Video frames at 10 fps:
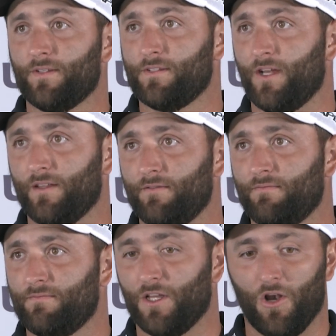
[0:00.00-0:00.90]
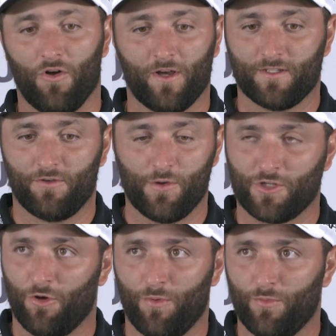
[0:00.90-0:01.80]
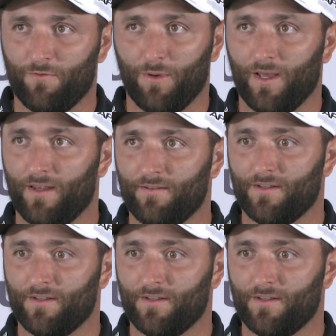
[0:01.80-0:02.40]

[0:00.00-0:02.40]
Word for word: It's not the longest U.S. Open we've played.